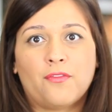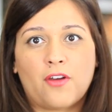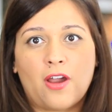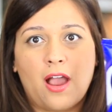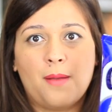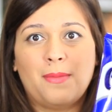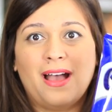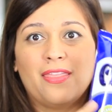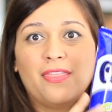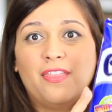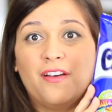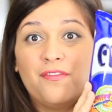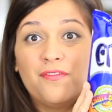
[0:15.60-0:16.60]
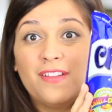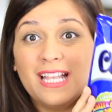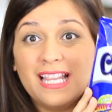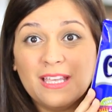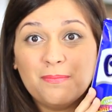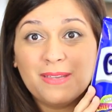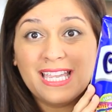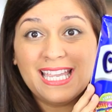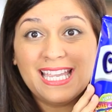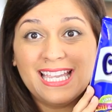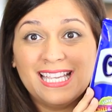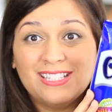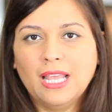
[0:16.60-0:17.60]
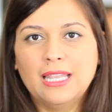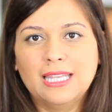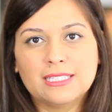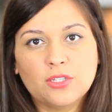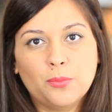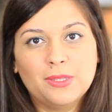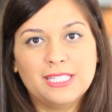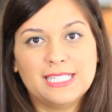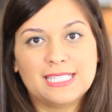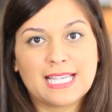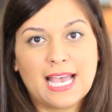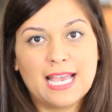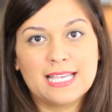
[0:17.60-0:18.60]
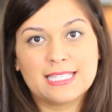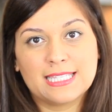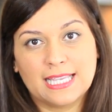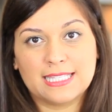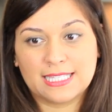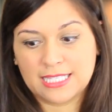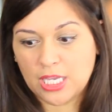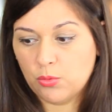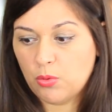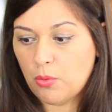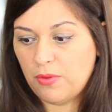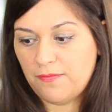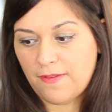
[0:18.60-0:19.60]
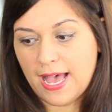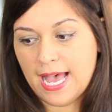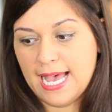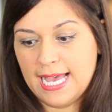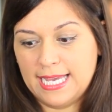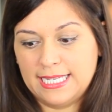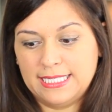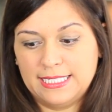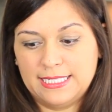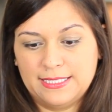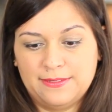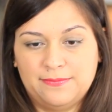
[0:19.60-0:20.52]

from the Philippines. Let's open these guys and see what we find.